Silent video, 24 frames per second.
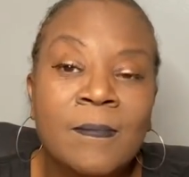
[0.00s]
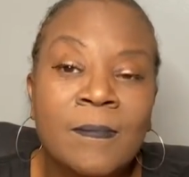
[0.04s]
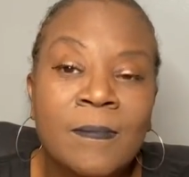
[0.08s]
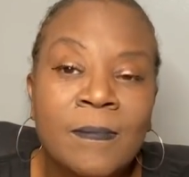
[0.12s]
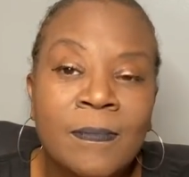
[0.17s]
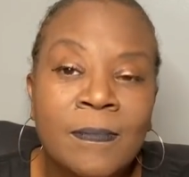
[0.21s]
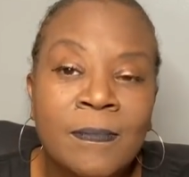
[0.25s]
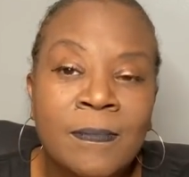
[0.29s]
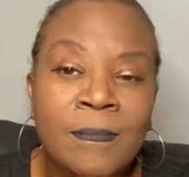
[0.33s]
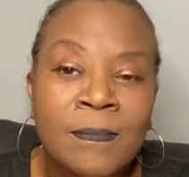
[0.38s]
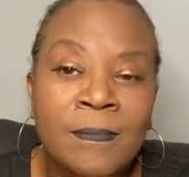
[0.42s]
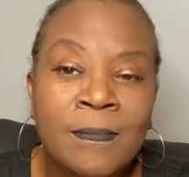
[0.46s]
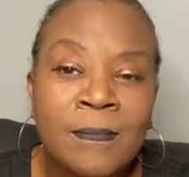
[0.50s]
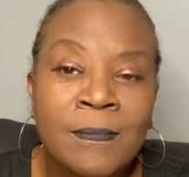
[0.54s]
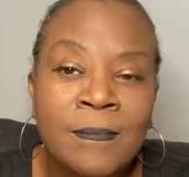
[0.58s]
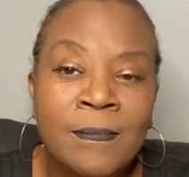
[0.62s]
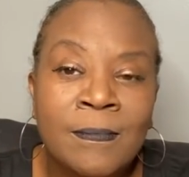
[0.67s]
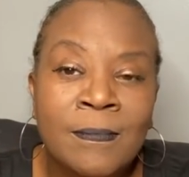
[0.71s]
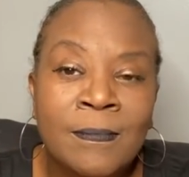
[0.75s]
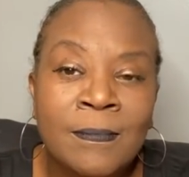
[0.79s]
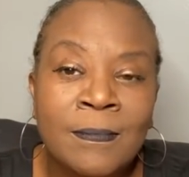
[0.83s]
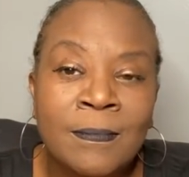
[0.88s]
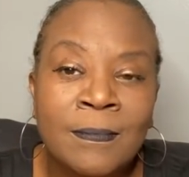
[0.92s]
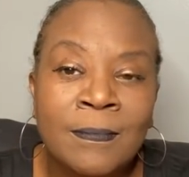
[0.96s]

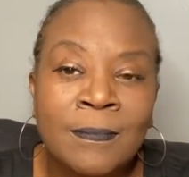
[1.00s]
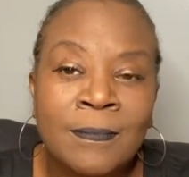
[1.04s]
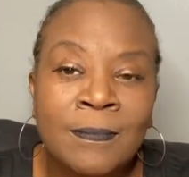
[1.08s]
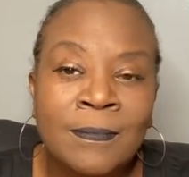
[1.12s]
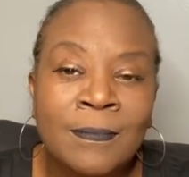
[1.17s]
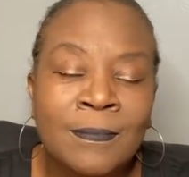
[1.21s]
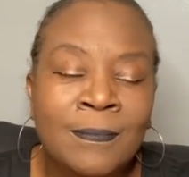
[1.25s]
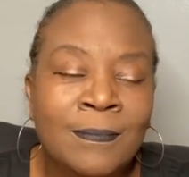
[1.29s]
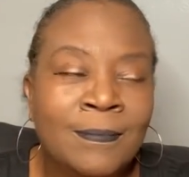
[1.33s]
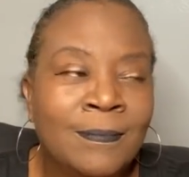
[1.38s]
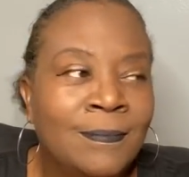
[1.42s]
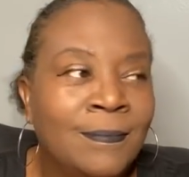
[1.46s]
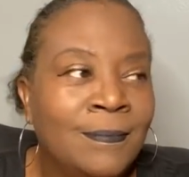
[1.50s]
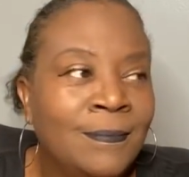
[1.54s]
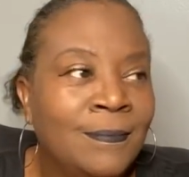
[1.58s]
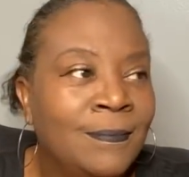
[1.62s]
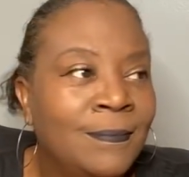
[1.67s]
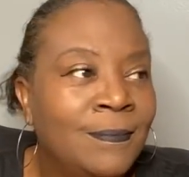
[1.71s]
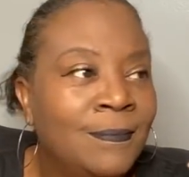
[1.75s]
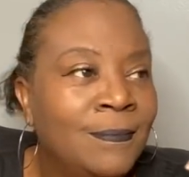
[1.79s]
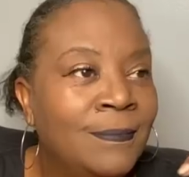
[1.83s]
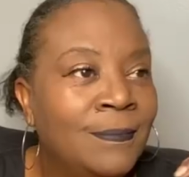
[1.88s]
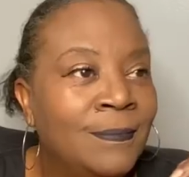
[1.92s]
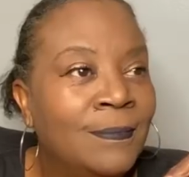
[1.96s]

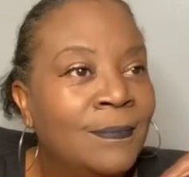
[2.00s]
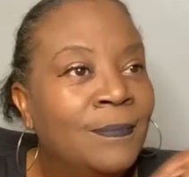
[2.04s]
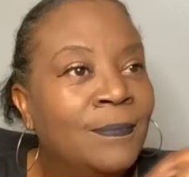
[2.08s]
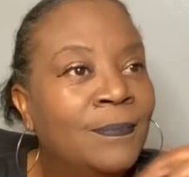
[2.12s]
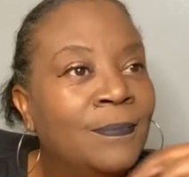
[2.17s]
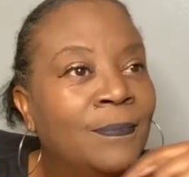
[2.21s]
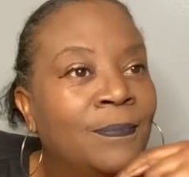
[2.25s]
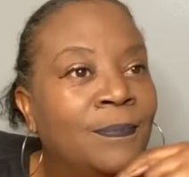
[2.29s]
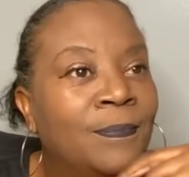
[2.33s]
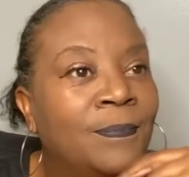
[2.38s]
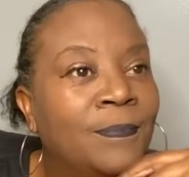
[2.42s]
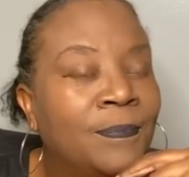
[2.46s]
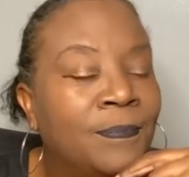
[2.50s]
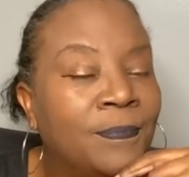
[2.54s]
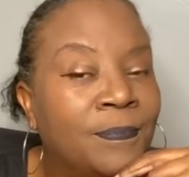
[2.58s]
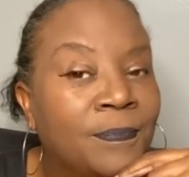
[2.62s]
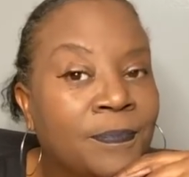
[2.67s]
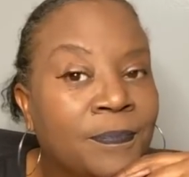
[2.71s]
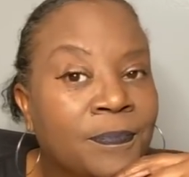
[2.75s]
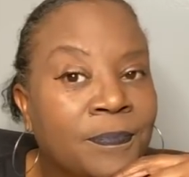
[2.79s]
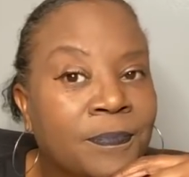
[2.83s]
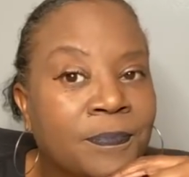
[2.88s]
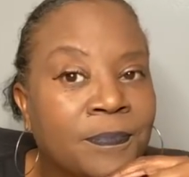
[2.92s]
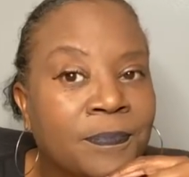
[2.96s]

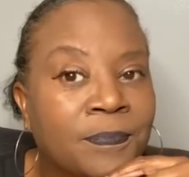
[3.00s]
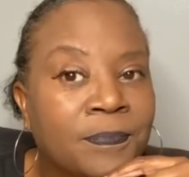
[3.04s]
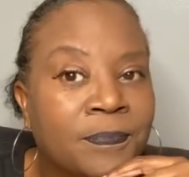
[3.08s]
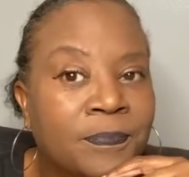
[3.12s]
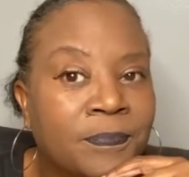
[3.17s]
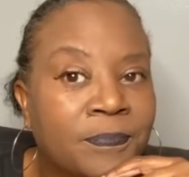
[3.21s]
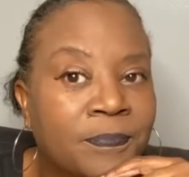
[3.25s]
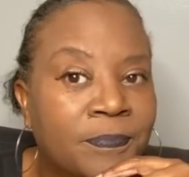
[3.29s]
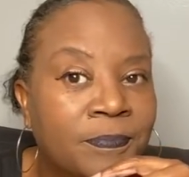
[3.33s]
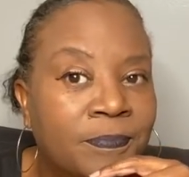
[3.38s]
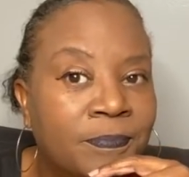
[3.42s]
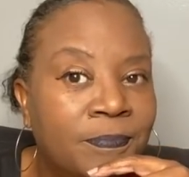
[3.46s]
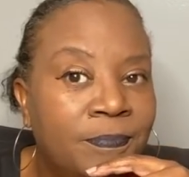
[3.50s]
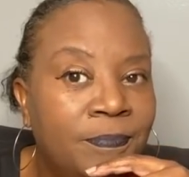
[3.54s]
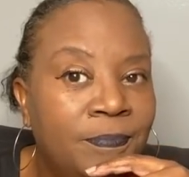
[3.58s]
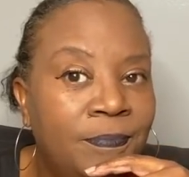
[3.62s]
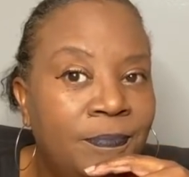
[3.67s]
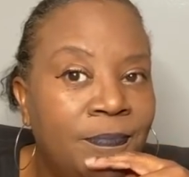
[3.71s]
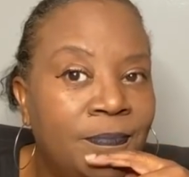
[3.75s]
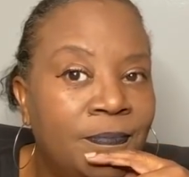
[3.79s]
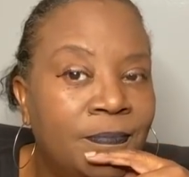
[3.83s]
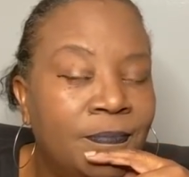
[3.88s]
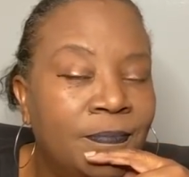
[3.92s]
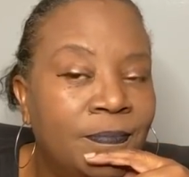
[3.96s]

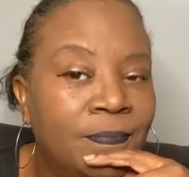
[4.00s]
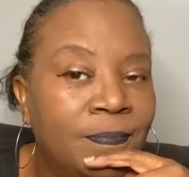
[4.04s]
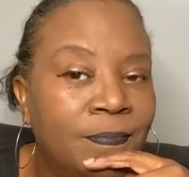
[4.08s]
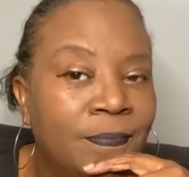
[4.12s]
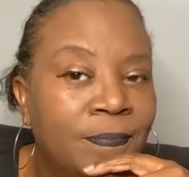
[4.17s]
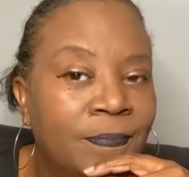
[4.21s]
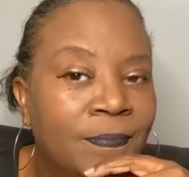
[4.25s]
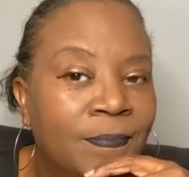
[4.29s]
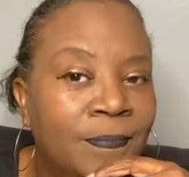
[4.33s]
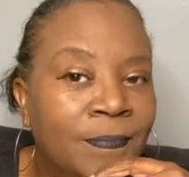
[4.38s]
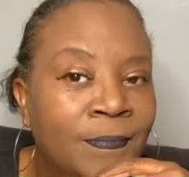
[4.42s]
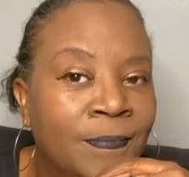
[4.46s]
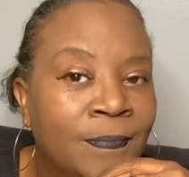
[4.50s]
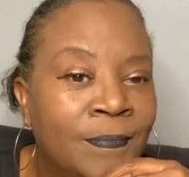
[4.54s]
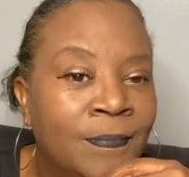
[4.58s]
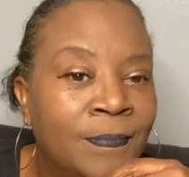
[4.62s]
[no speech]